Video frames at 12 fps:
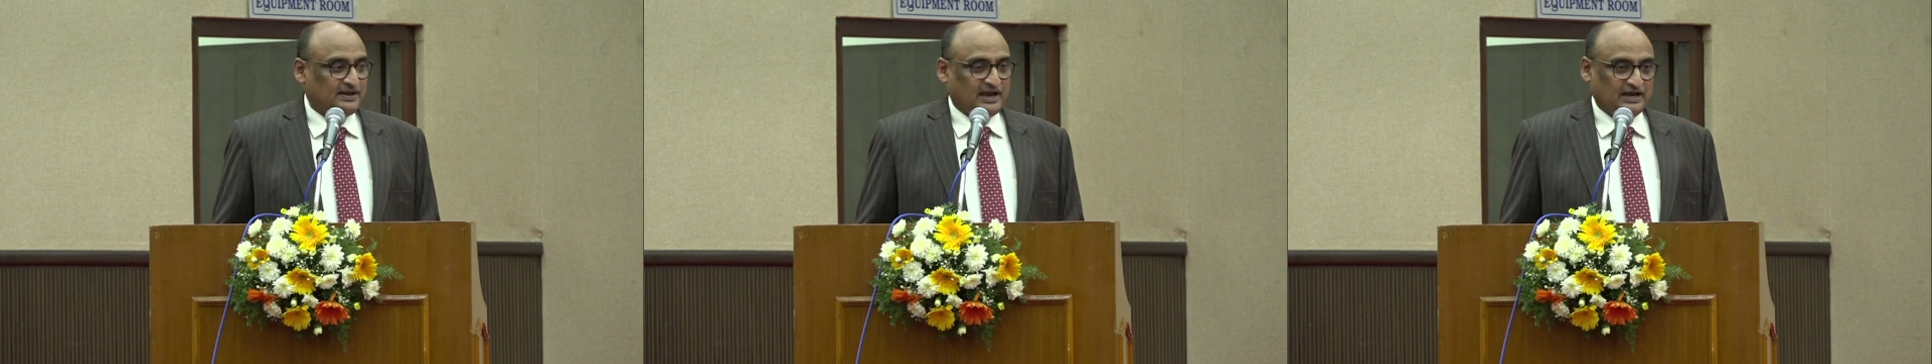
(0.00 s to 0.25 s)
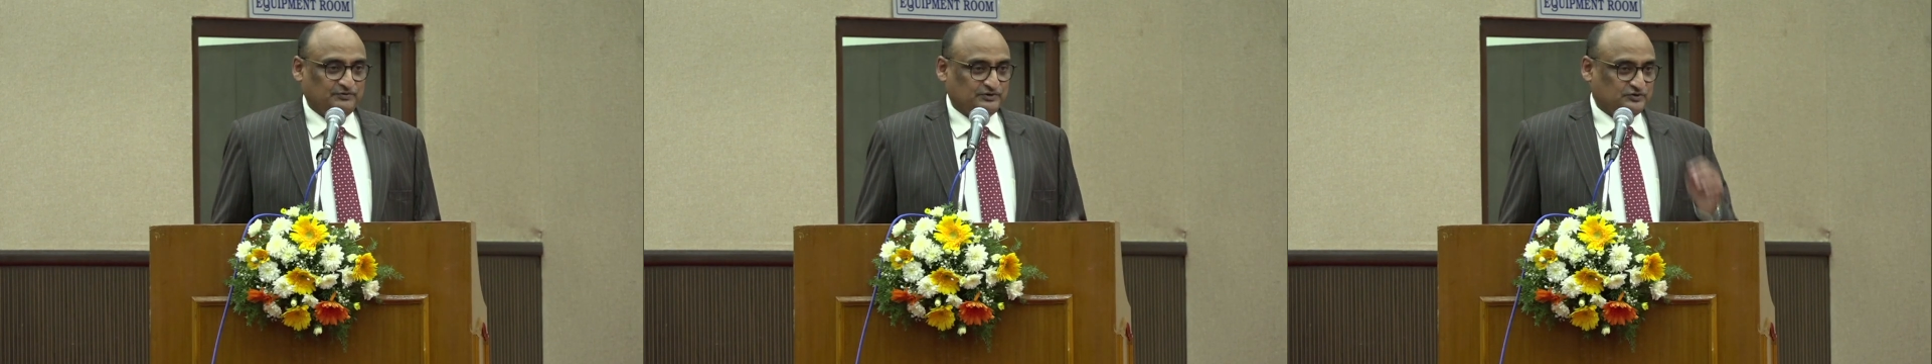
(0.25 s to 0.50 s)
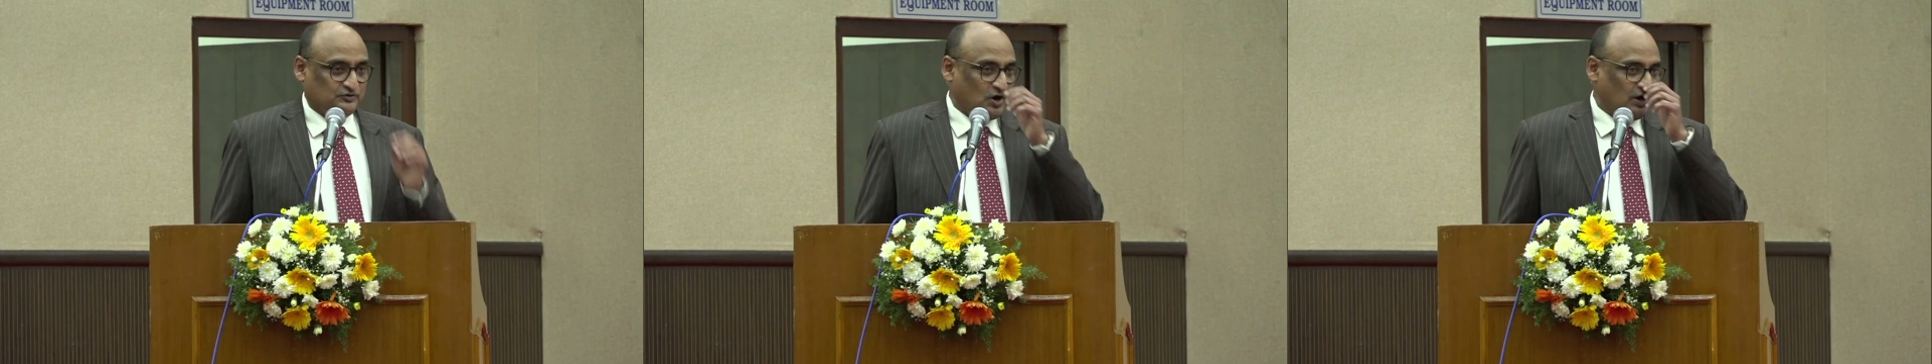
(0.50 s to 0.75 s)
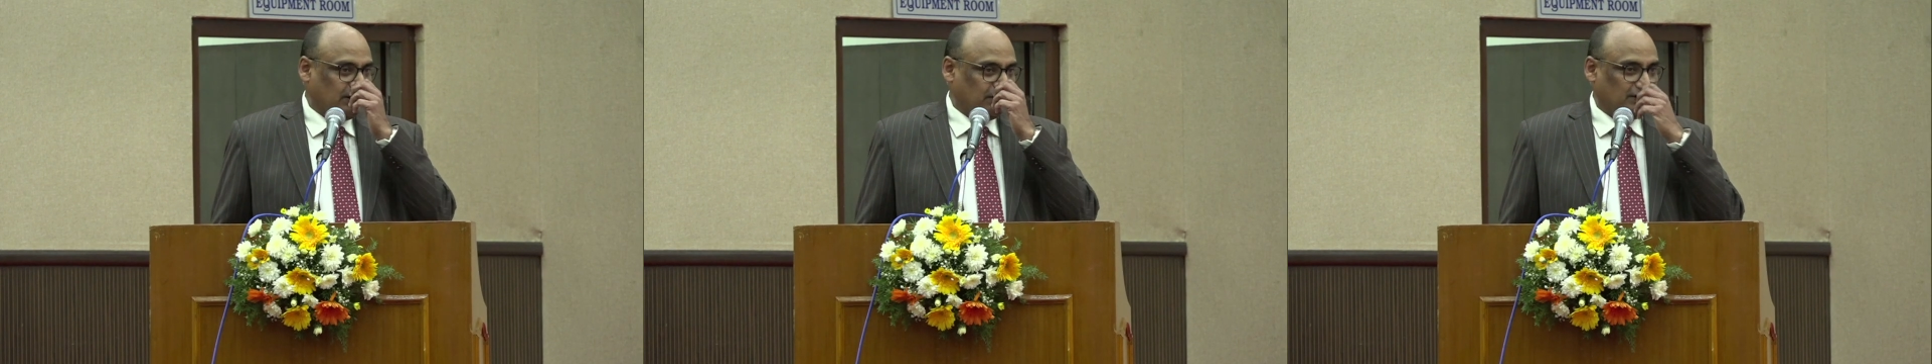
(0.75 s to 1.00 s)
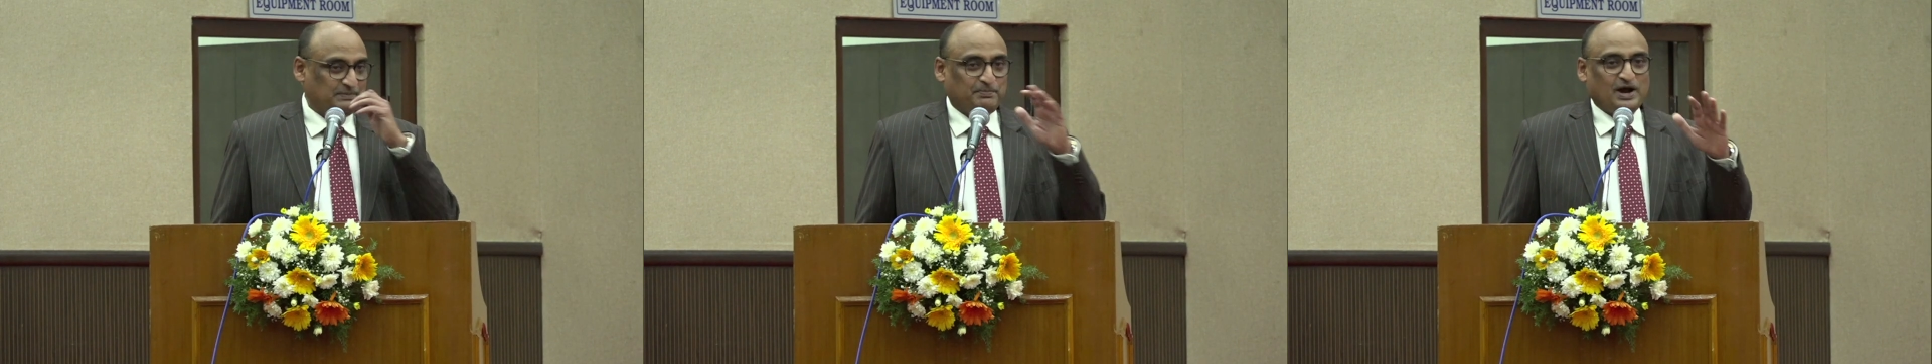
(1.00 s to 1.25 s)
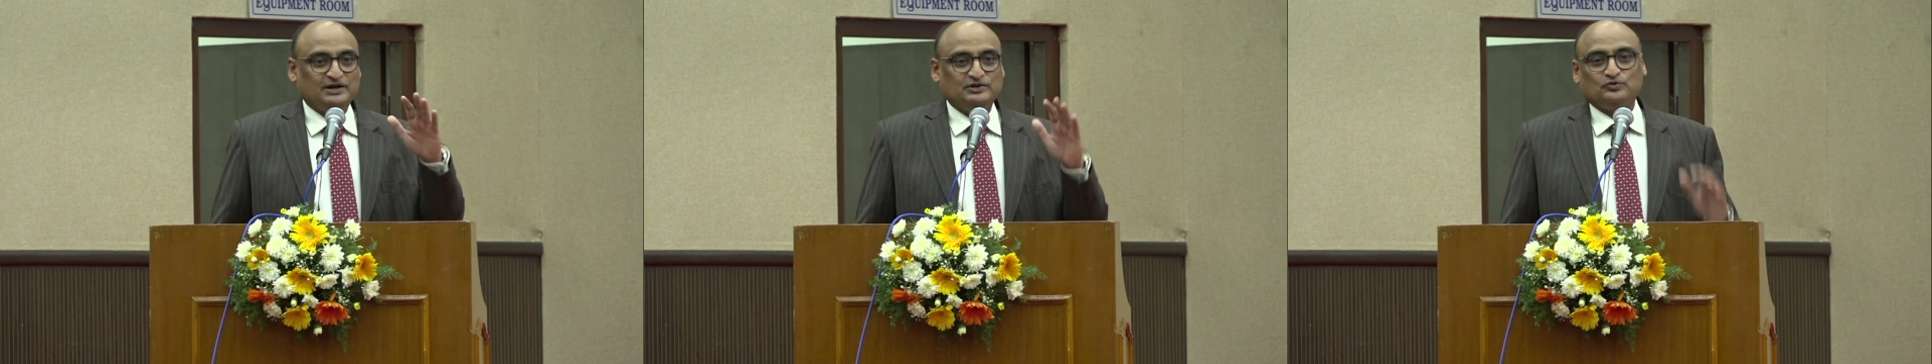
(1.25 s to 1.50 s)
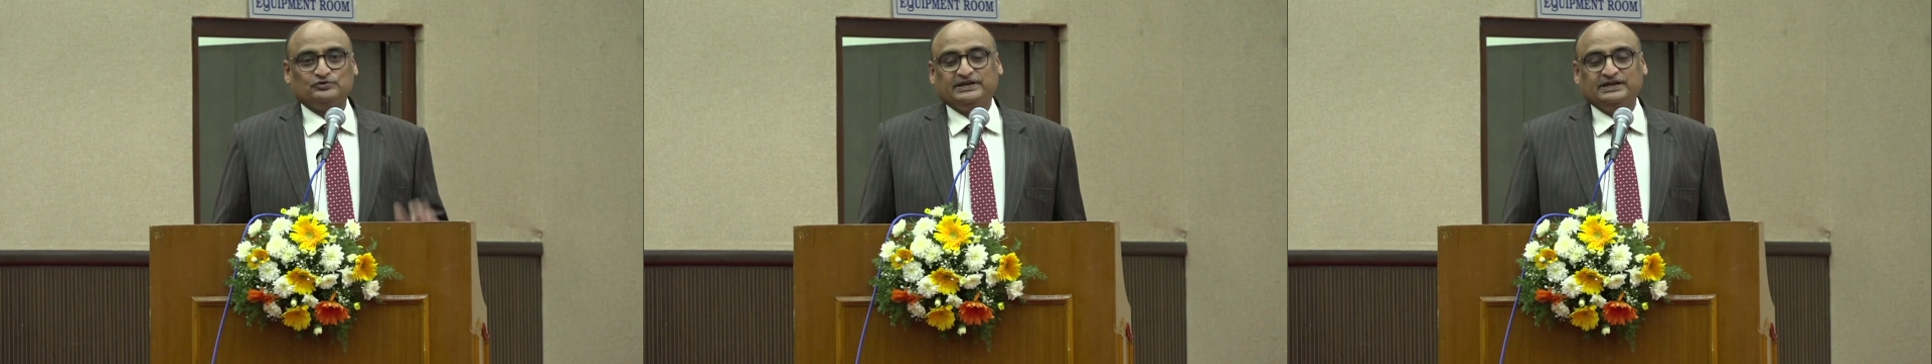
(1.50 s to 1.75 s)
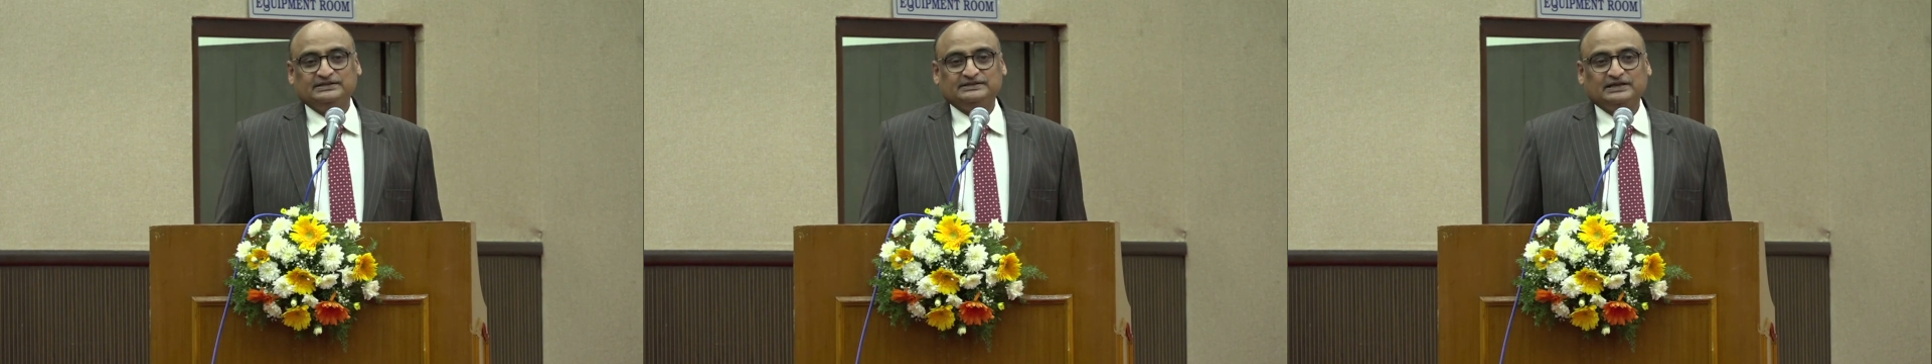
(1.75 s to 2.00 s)
and which will not impart those
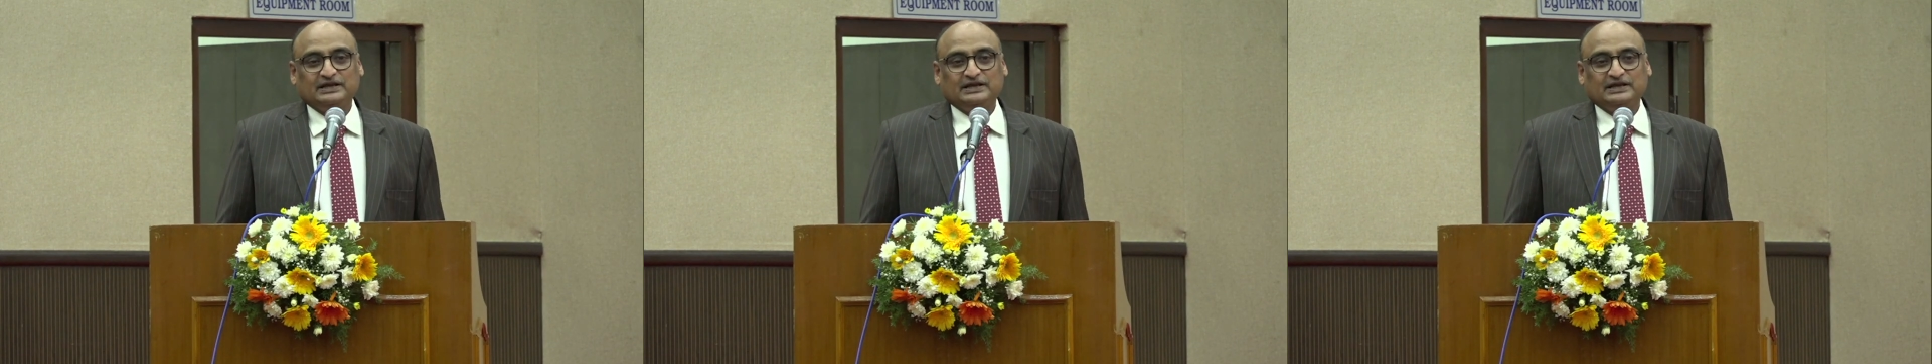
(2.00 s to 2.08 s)
skills,